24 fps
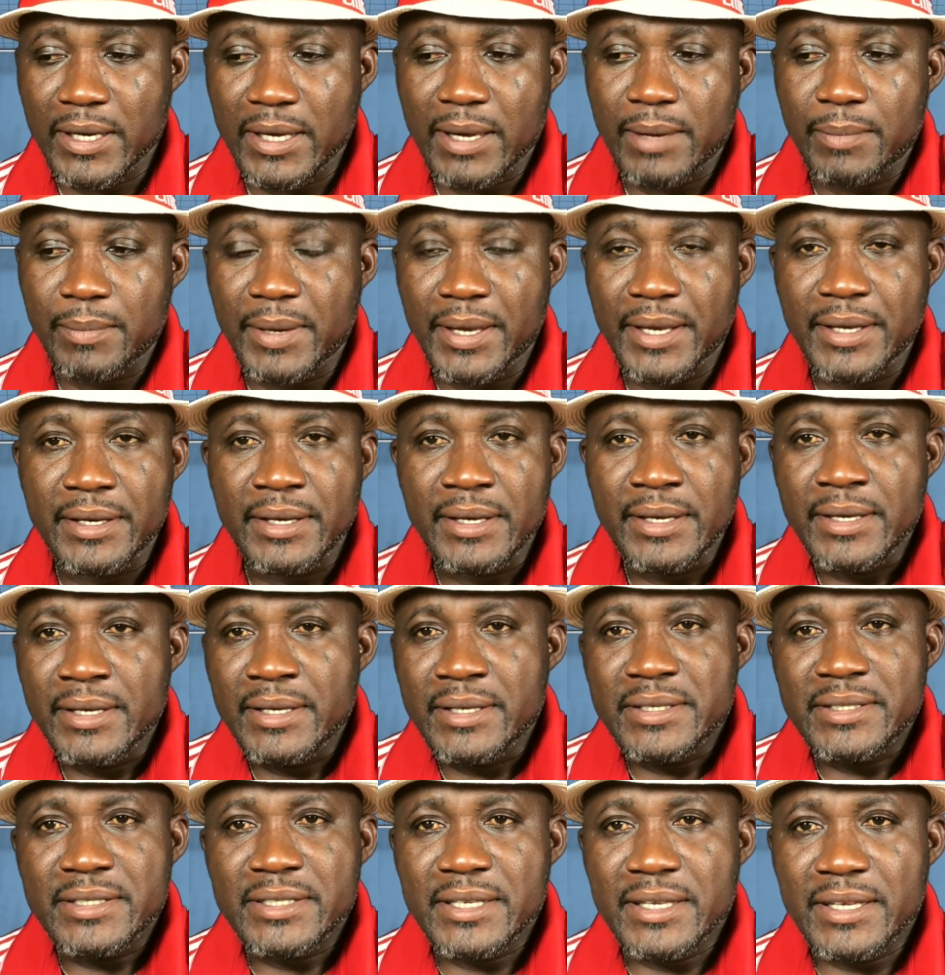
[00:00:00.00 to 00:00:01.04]
I mean,
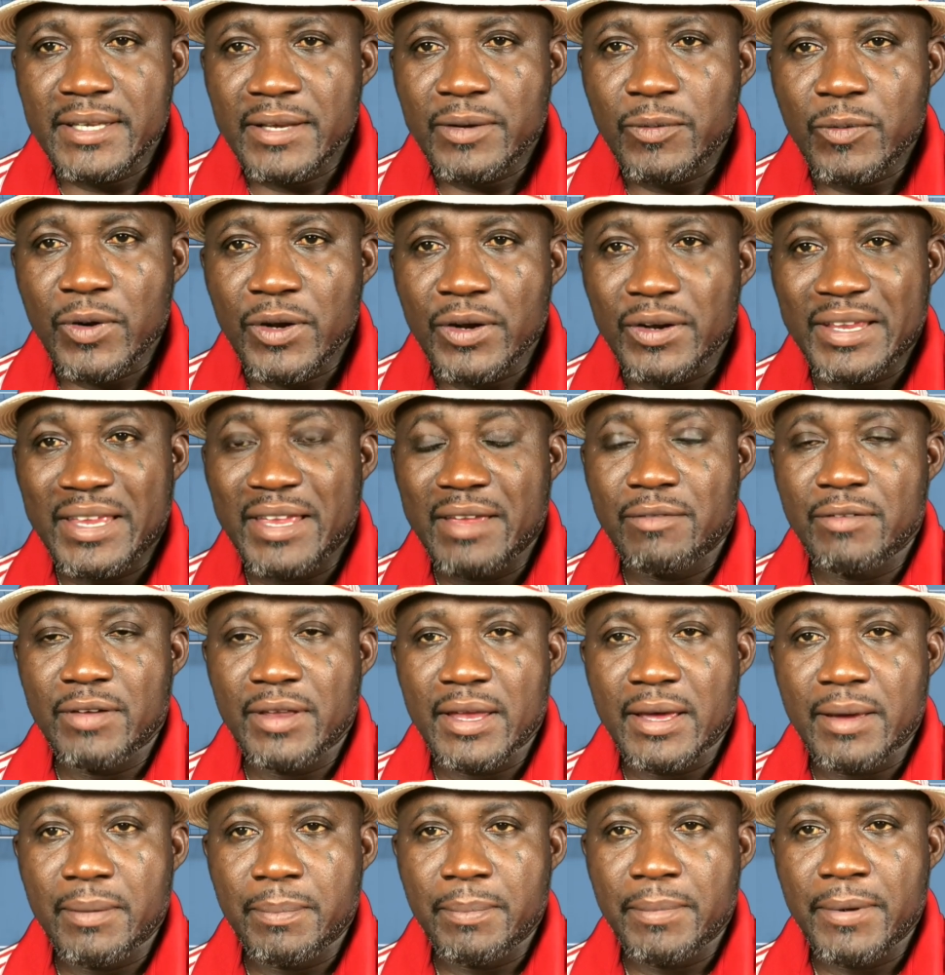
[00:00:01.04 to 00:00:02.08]
she didn't want to give it
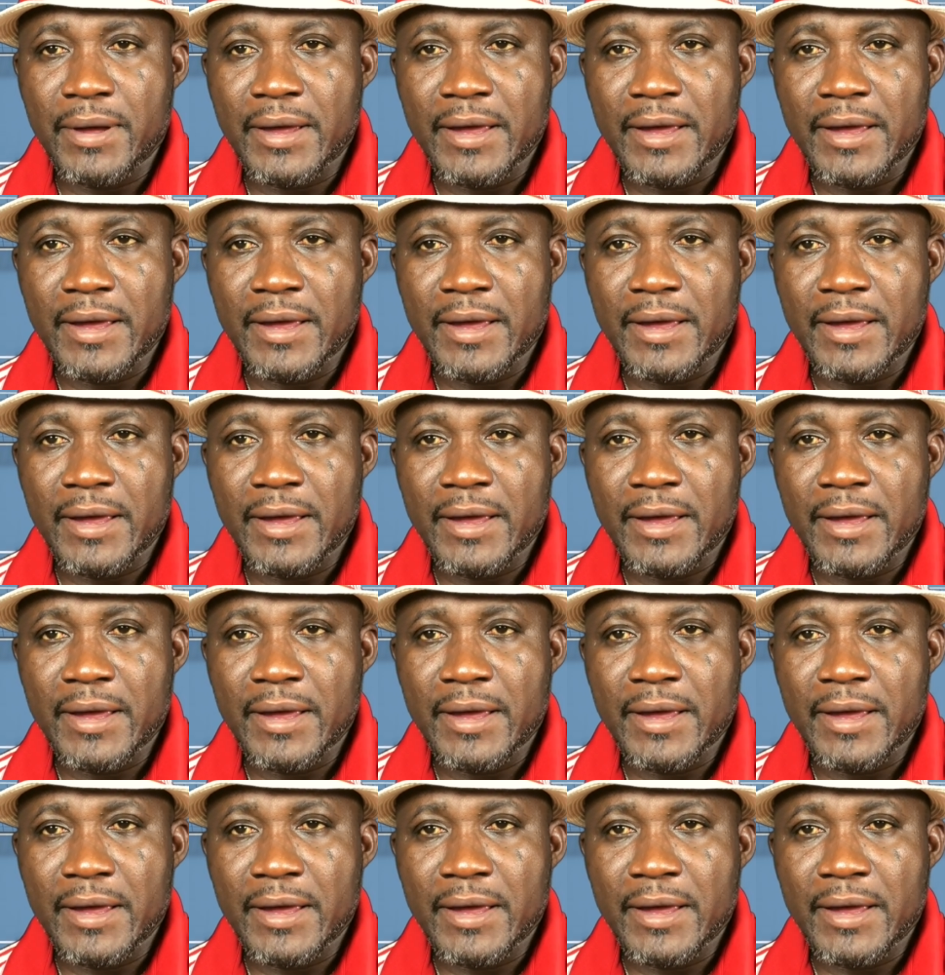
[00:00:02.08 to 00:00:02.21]
up,